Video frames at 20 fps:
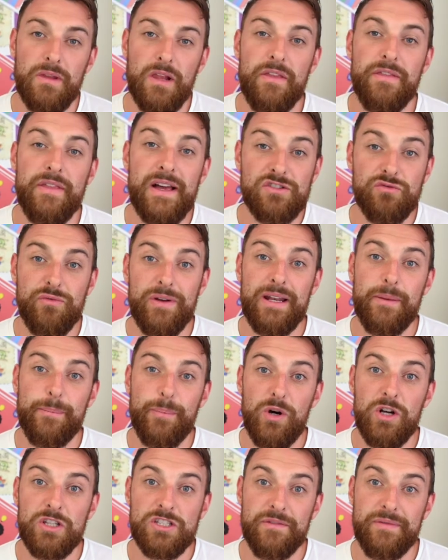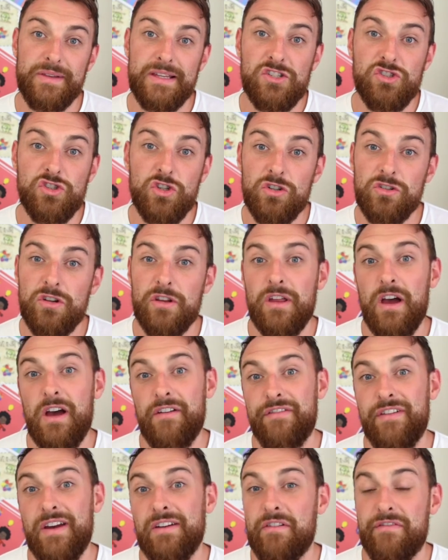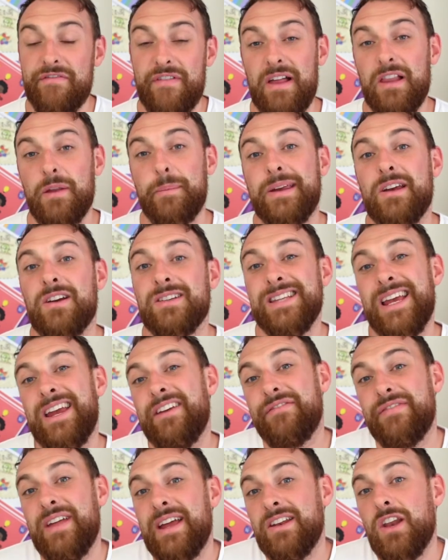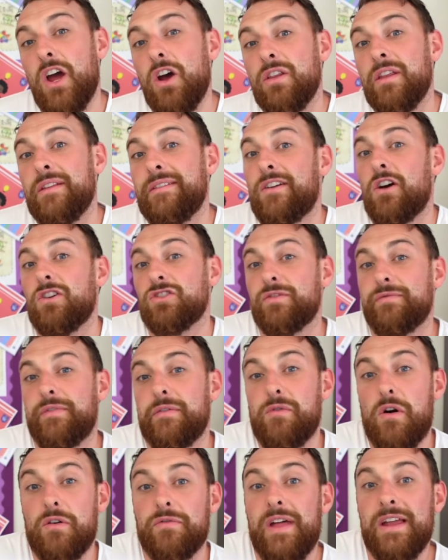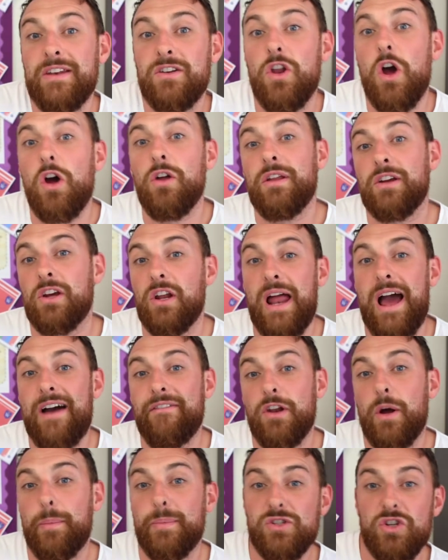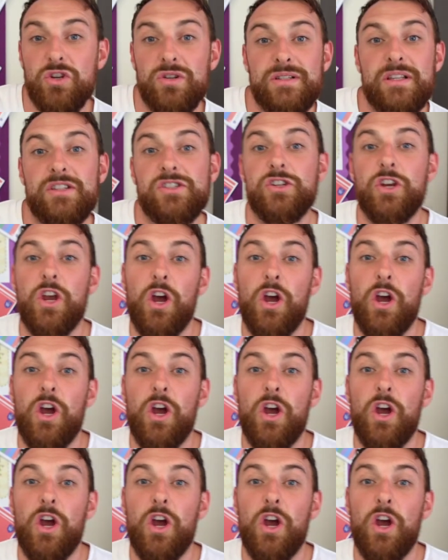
That's really important for these children that have fear of failure, because if they know that they've got something wrong, they know they're going to have an opportunity to